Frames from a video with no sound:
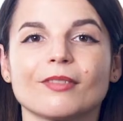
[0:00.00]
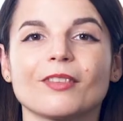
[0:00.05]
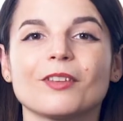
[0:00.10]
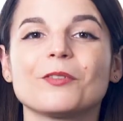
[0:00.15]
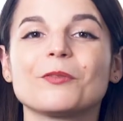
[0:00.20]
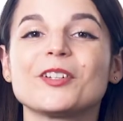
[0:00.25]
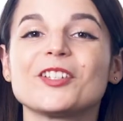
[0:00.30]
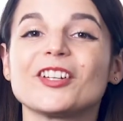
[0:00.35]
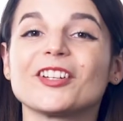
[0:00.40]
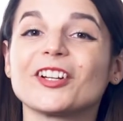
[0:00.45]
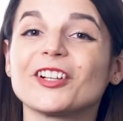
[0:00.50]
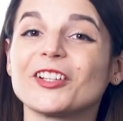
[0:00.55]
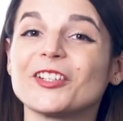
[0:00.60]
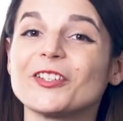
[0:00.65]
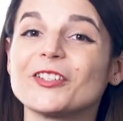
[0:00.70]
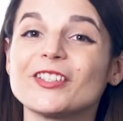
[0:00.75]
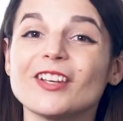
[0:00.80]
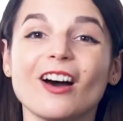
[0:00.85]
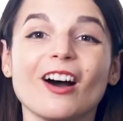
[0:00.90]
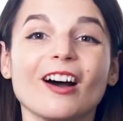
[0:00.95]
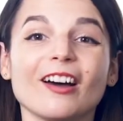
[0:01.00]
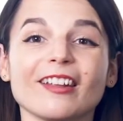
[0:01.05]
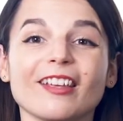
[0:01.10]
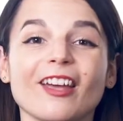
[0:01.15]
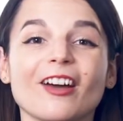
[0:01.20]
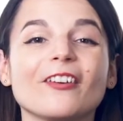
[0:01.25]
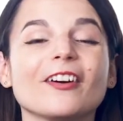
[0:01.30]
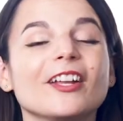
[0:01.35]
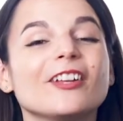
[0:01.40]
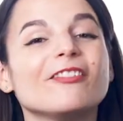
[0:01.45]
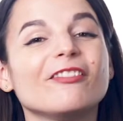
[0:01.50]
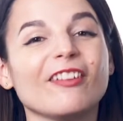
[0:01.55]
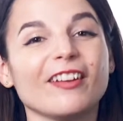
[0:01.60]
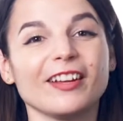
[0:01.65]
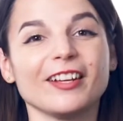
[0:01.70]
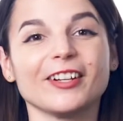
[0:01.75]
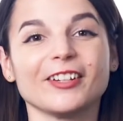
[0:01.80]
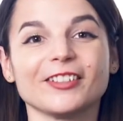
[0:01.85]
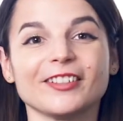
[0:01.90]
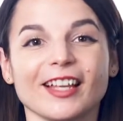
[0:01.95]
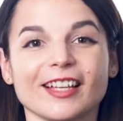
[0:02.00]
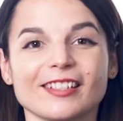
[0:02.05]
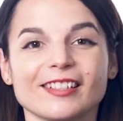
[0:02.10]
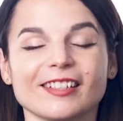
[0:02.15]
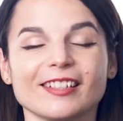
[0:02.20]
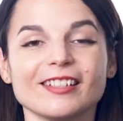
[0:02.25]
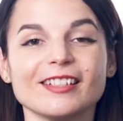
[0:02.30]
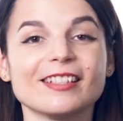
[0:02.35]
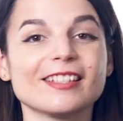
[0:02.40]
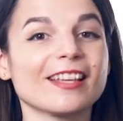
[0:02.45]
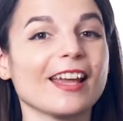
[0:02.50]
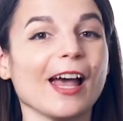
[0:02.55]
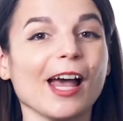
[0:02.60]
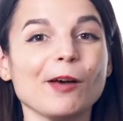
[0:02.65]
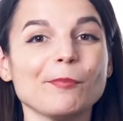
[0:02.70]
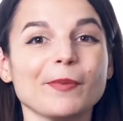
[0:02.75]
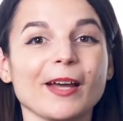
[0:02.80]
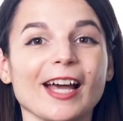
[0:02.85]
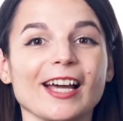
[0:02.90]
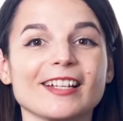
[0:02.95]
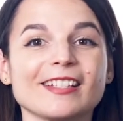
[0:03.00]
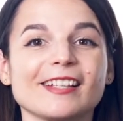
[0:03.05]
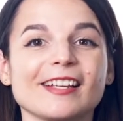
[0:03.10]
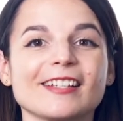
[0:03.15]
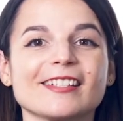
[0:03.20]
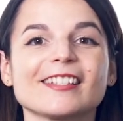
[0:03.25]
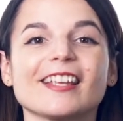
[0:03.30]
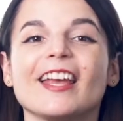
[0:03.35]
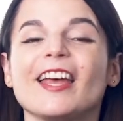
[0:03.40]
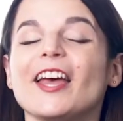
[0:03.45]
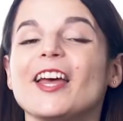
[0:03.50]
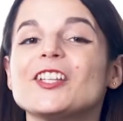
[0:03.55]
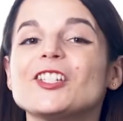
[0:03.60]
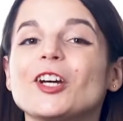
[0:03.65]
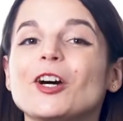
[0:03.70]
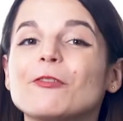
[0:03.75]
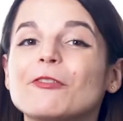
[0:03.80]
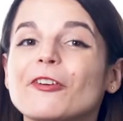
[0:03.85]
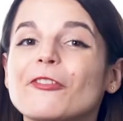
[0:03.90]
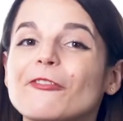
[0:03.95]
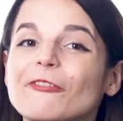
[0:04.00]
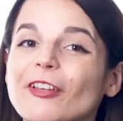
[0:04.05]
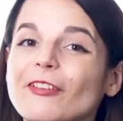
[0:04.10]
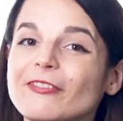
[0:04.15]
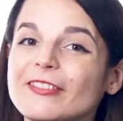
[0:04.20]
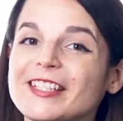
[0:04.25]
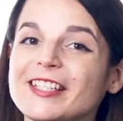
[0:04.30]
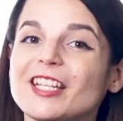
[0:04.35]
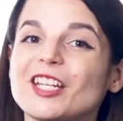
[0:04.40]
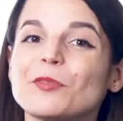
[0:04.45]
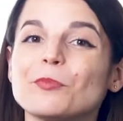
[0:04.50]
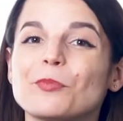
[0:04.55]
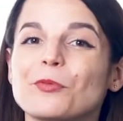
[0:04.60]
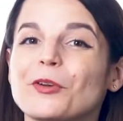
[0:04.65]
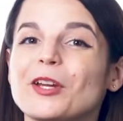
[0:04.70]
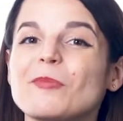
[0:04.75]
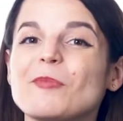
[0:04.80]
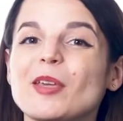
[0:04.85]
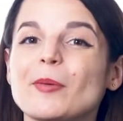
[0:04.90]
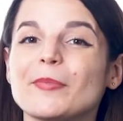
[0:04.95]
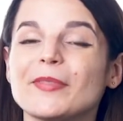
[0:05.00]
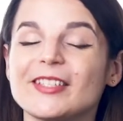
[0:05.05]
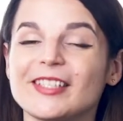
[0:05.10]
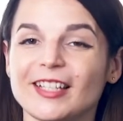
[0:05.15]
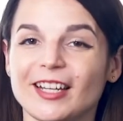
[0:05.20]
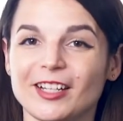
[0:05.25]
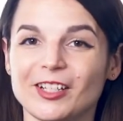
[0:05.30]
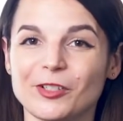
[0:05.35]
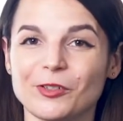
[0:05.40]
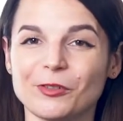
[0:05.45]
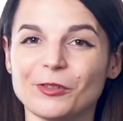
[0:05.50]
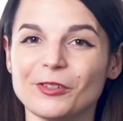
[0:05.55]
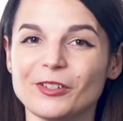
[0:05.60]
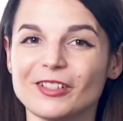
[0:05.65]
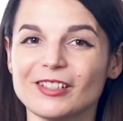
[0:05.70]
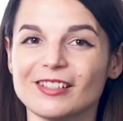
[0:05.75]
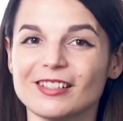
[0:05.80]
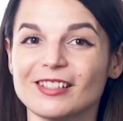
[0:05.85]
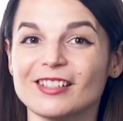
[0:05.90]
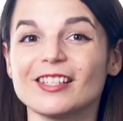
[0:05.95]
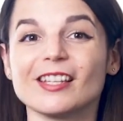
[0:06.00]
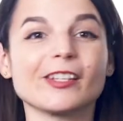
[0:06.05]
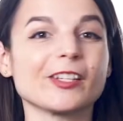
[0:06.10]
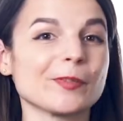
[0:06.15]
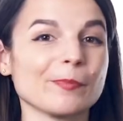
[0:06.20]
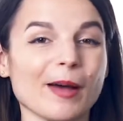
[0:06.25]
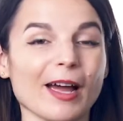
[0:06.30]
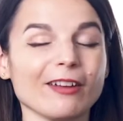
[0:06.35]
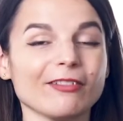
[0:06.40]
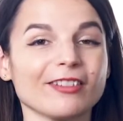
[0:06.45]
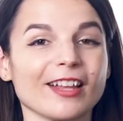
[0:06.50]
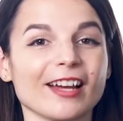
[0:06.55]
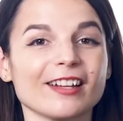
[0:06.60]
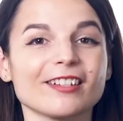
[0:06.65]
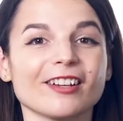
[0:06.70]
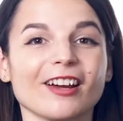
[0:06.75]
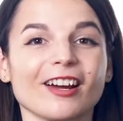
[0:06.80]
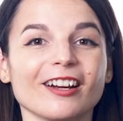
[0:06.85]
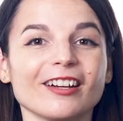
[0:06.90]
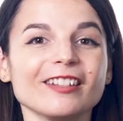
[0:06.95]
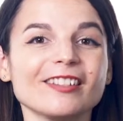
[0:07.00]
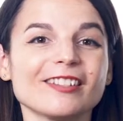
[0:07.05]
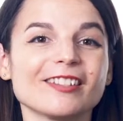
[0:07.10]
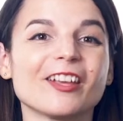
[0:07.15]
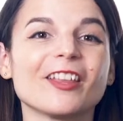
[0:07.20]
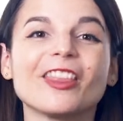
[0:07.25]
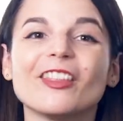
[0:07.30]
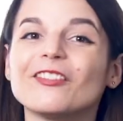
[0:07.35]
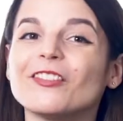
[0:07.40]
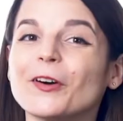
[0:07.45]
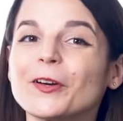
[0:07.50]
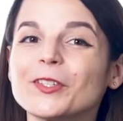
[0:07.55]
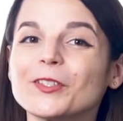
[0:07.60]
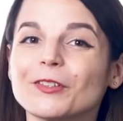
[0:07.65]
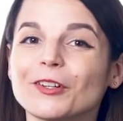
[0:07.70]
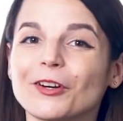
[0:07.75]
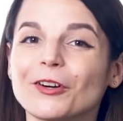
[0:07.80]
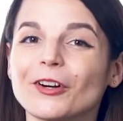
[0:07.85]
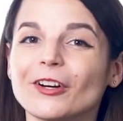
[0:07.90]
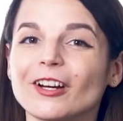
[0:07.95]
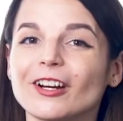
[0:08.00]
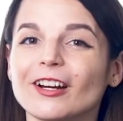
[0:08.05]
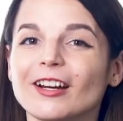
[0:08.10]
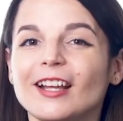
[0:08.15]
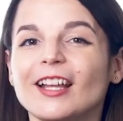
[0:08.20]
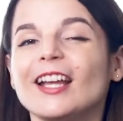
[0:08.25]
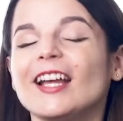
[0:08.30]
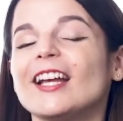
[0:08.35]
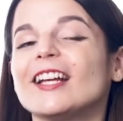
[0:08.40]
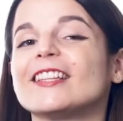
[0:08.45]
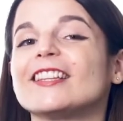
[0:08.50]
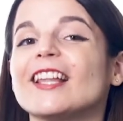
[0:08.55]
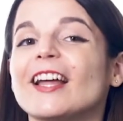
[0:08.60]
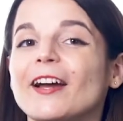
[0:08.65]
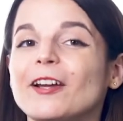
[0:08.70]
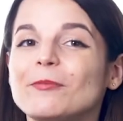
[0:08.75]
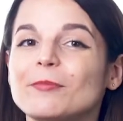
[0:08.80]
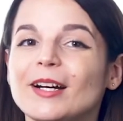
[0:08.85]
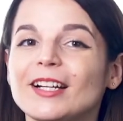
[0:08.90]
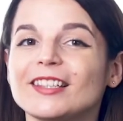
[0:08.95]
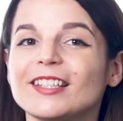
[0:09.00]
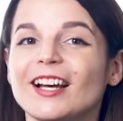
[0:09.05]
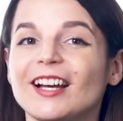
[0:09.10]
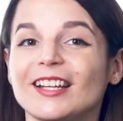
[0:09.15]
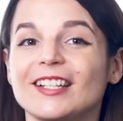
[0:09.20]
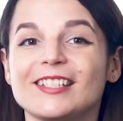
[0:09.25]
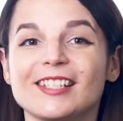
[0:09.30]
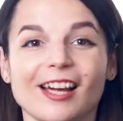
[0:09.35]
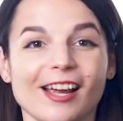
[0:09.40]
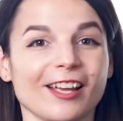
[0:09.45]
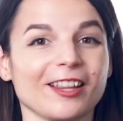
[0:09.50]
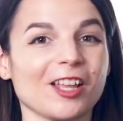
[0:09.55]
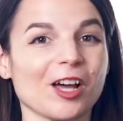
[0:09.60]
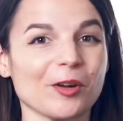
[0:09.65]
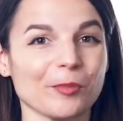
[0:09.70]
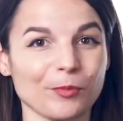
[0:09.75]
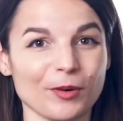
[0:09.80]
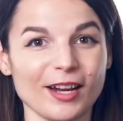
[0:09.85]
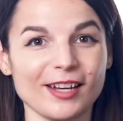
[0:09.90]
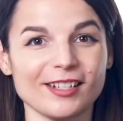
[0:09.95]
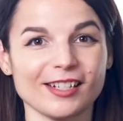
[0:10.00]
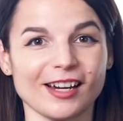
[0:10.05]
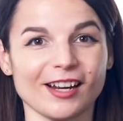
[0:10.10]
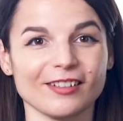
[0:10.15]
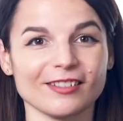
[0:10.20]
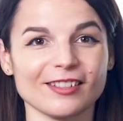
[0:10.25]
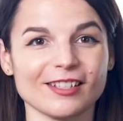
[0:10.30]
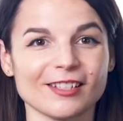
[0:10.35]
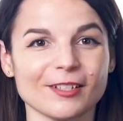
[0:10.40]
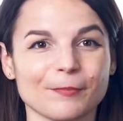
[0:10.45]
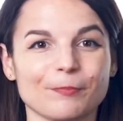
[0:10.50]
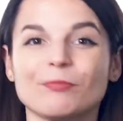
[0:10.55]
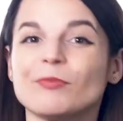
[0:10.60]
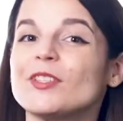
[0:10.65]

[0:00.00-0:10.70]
which includes audio and video lessons, app access, and over 15 premium study tools, such as My Flashcards, the voice recorder, and line-by-line dialogue breakdowns.